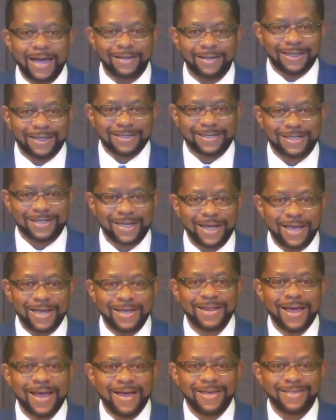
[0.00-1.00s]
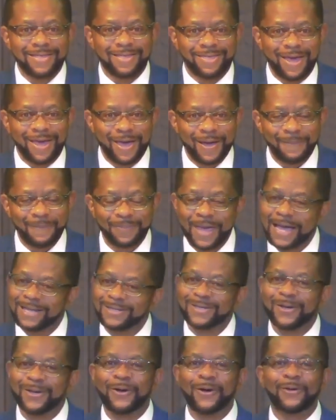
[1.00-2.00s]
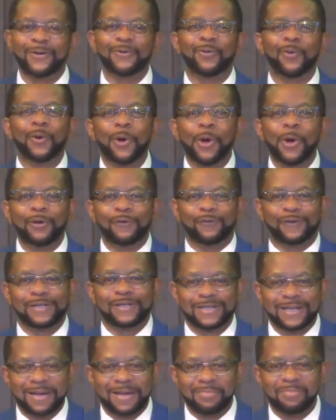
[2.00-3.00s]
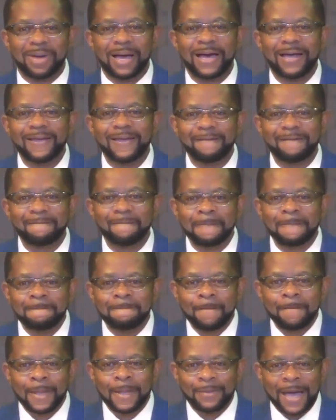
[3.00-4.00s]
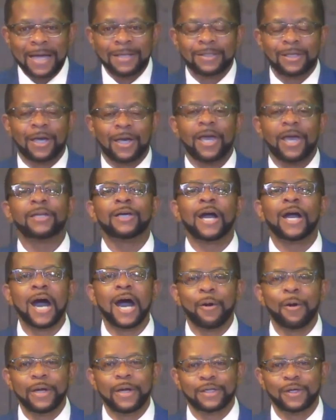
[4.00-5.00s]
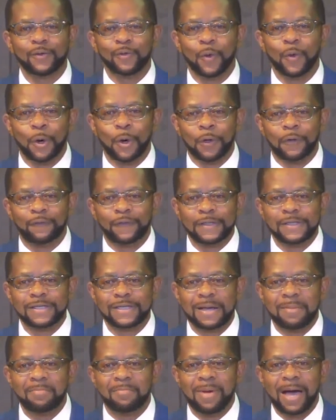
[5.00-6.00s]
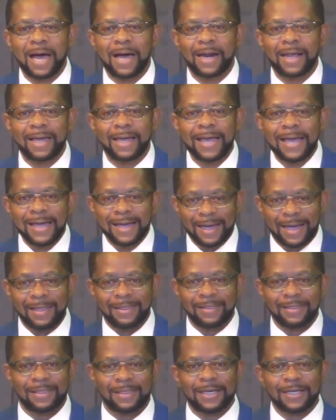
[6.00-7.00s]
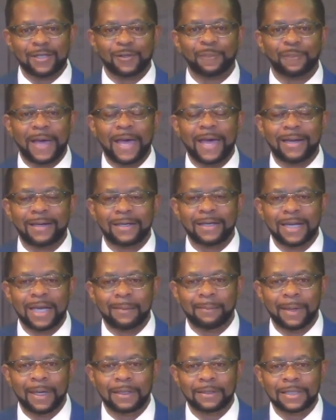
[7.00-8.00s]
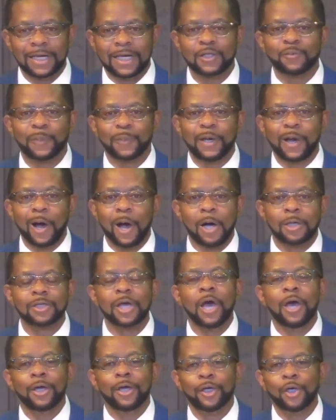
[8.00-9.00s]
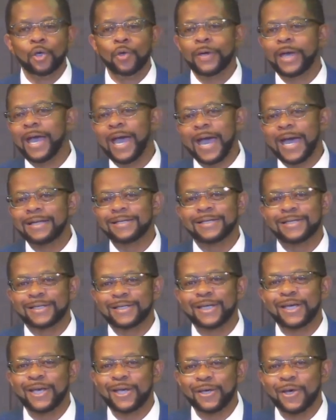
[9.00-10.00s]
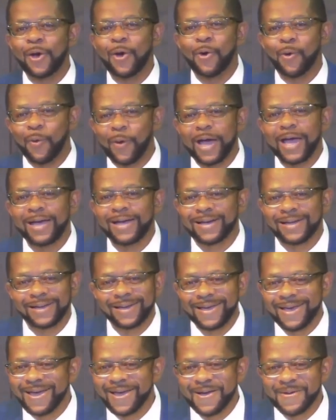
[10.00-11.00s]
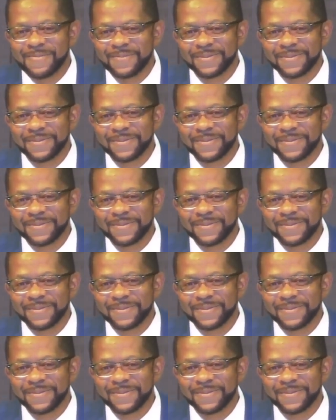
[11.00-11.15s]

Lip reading: to see them. That's a good word for somebody. That's an encouraging word for somebody in this pandemic. Just because you can't see your way clear